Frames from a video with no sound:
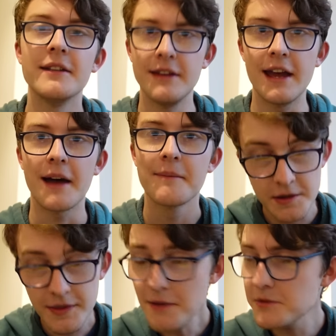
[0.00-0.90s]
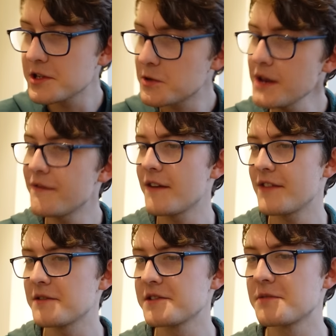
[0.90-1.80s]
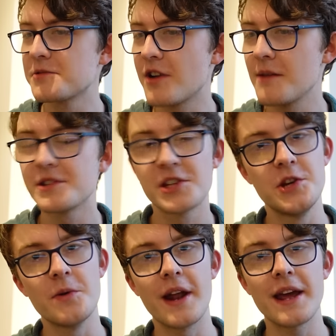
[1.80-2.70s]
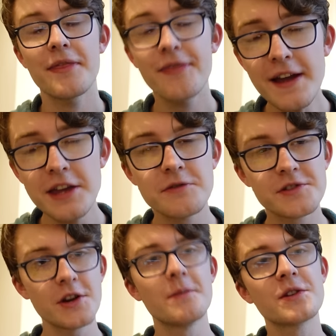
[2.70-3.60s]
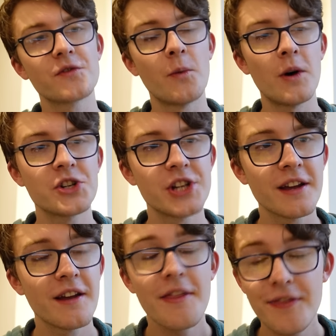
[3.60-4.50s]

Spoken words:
Yeah. So that was the 25,000 subscribers Q&A. Thank you so much for watching.